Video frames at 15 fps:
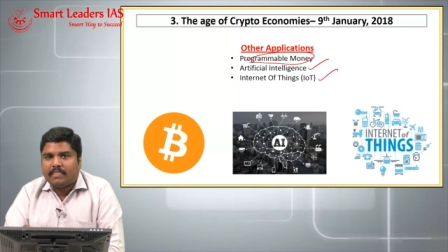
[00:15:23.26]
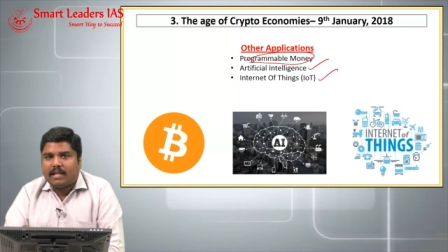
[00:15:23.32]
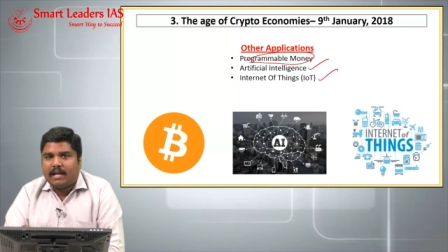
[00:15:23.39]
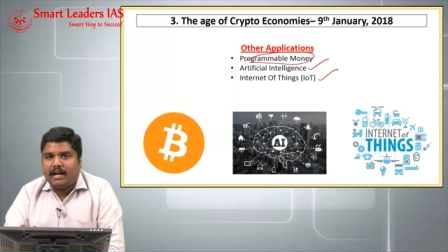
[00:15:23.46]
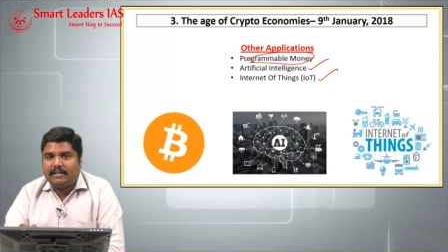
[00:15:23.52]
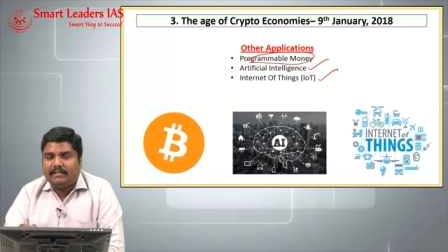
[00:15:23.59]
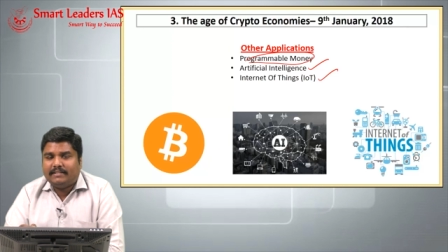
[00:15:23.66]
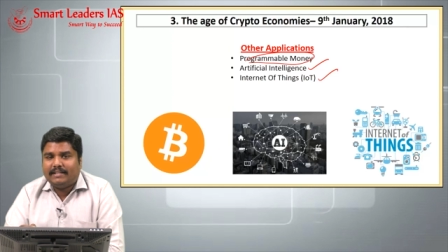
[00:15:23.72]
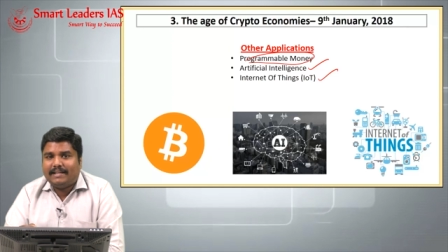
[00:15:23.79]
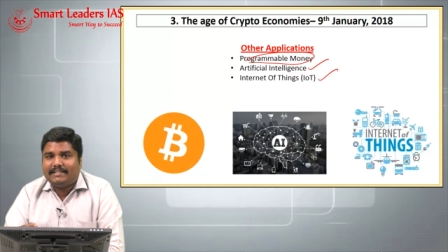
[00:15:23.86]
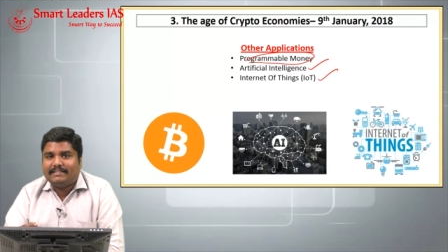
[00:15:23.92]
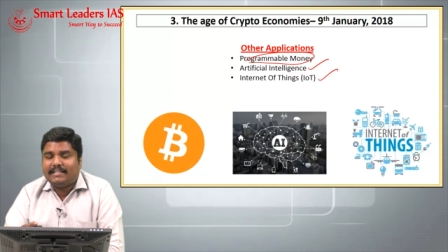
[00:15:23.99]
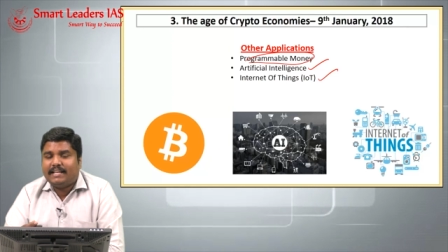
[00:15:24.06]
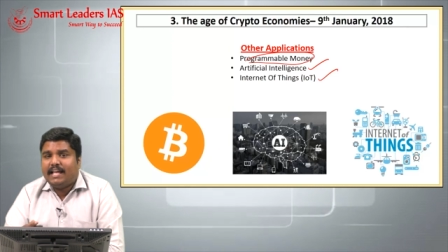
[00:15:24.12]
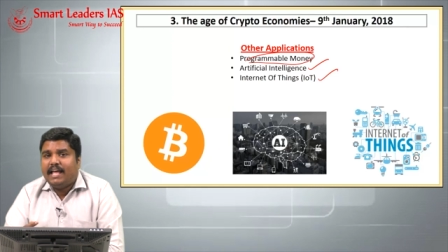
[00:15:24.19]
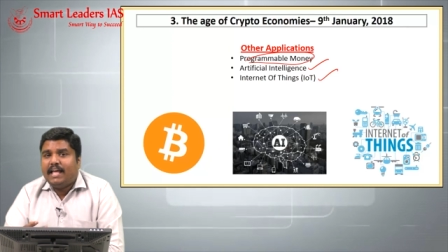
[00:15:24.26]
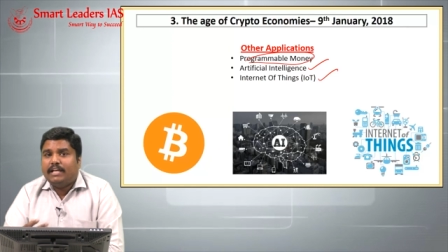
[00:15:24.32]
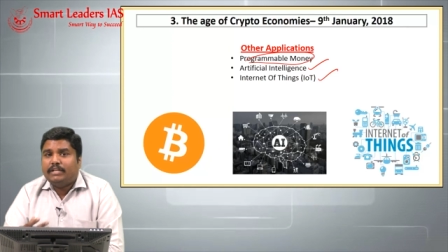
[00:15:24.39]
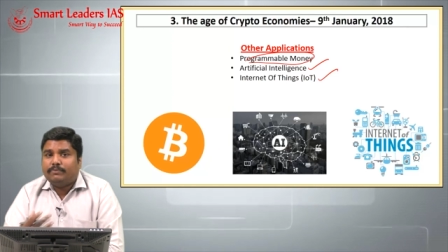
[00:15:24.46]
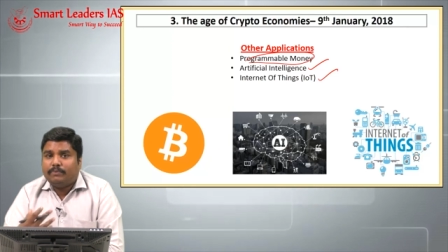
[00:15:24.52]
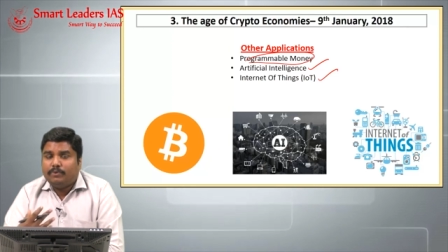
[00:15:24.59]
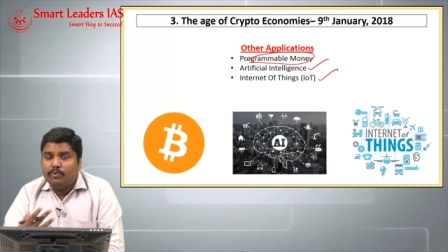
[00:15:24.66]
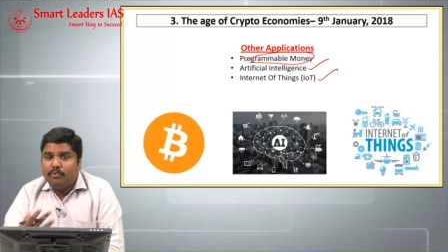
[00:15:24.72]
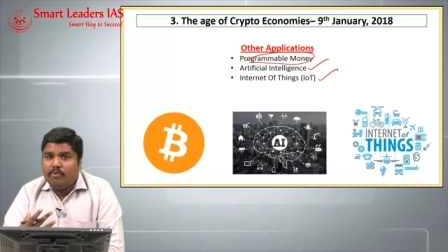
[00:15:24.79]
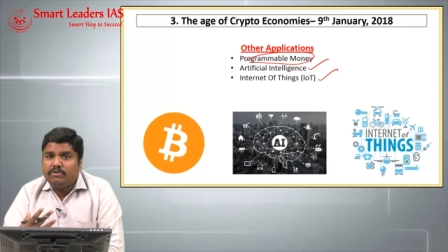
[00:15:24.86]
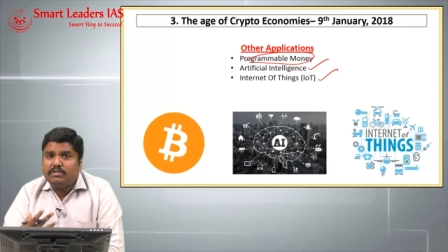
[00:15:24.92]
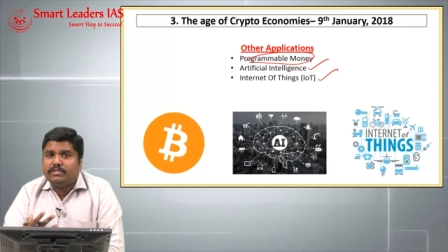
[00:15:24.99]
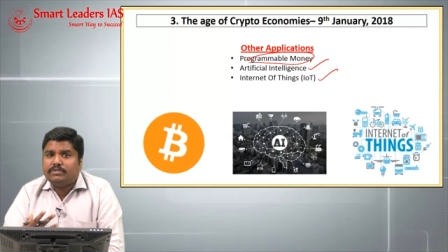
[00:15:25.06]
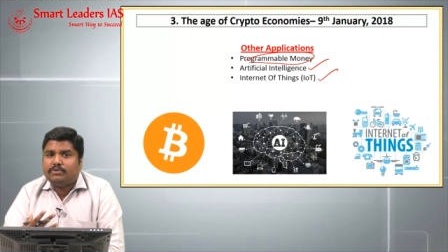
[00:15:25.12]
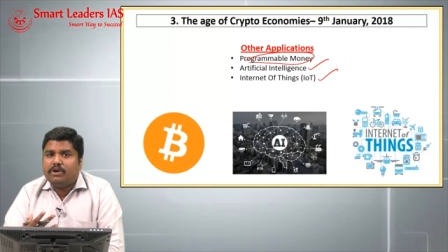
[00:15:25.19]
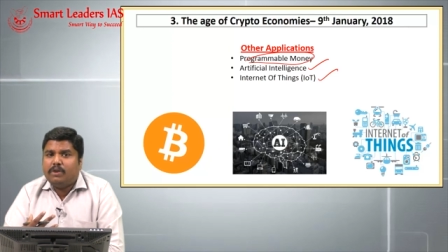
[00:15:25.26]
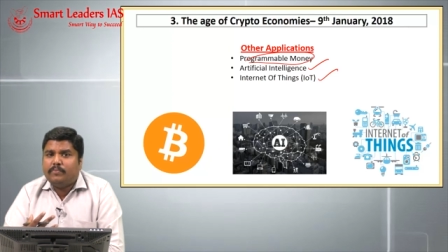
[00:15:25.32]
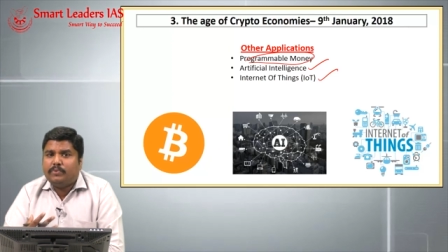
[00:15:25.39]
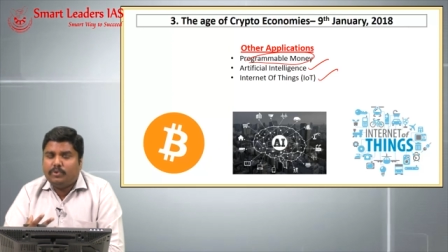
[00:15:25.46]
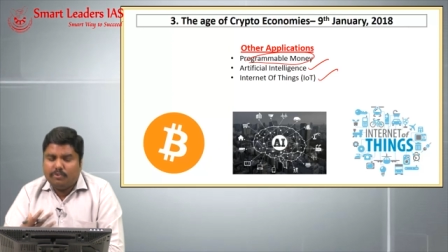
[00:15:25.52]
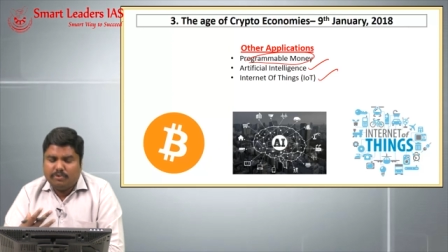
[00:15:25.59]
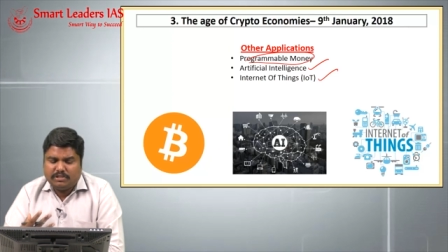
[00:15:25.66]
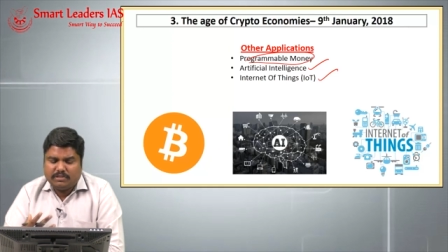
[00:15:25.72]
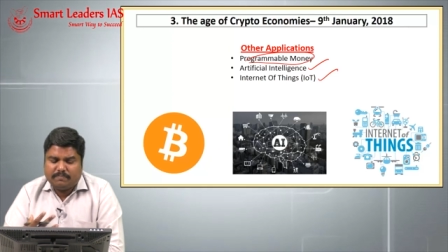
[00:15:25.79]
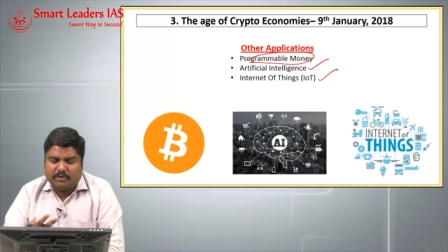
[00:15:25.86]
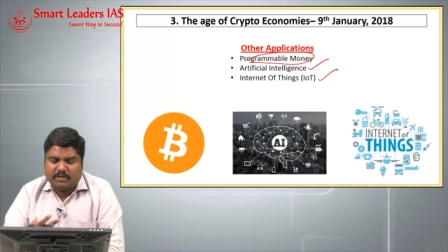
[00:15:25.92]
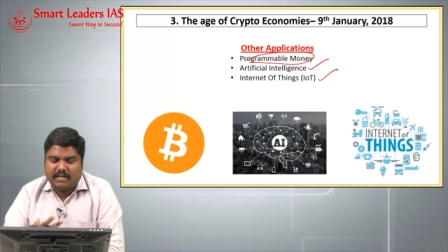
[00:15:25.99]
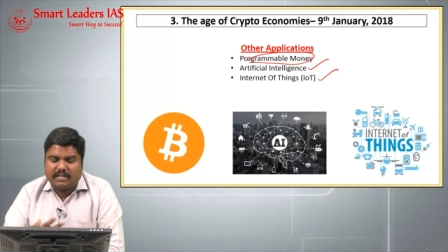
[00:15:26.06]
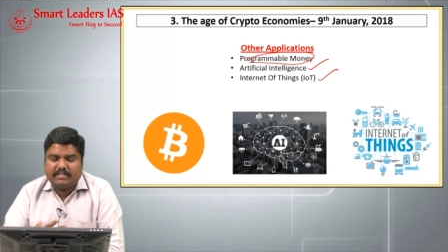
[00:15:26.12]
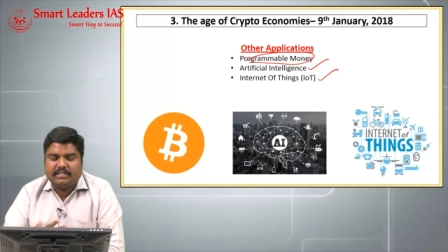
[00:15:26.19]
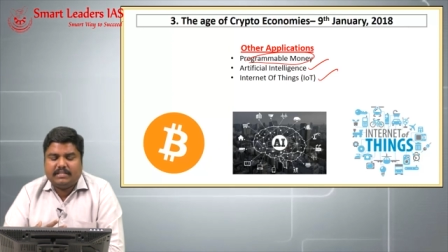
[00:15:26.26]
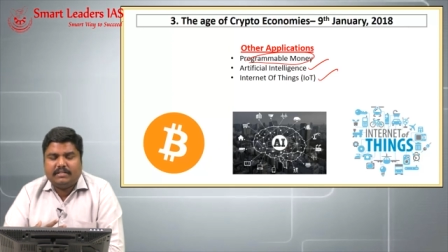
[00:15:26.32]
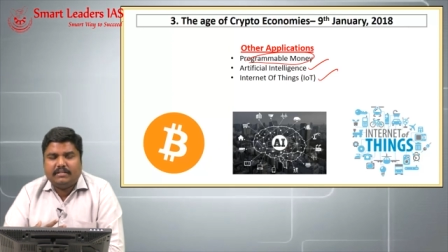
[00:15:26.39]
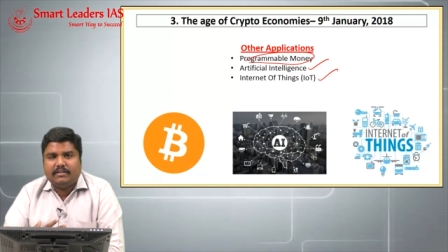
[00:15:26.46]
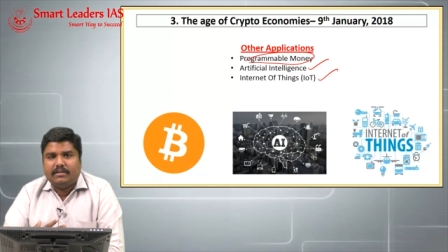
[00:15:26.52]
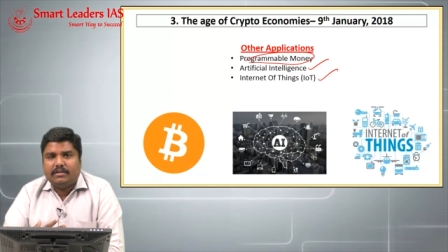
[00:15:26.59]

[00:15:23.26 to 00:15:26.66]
and there is a huge scope, huge potential